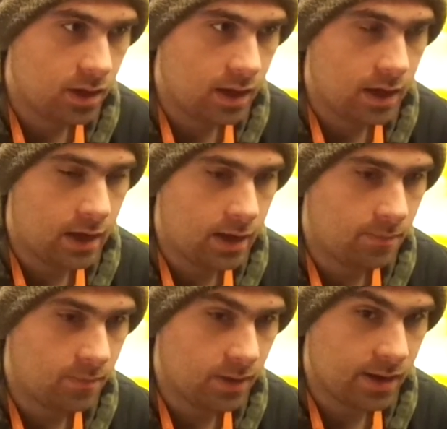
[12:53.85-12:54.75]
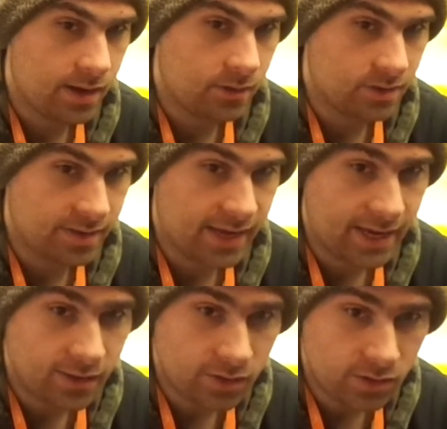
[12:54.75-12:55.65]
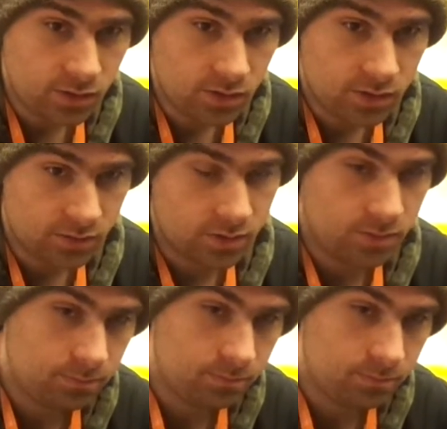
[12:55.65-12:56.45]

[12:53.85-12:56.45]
and it was canceled, well,